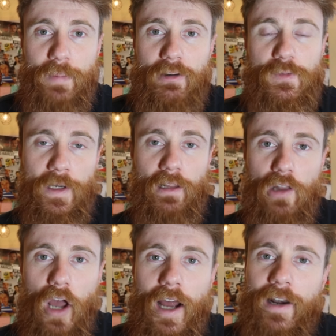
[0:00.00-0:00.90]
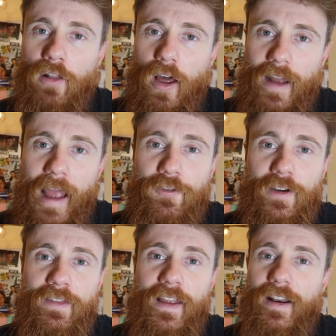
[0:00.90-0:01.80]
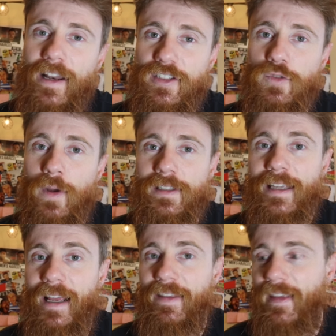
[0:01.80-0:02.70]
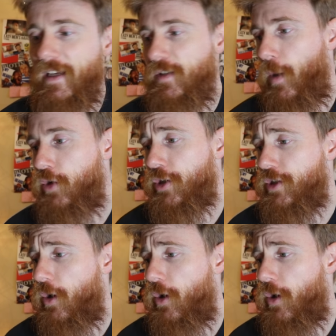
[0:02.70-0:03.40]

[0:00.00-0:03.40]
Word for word: but I was putting a lot of effort in there, and I just wasn't getting the exposure.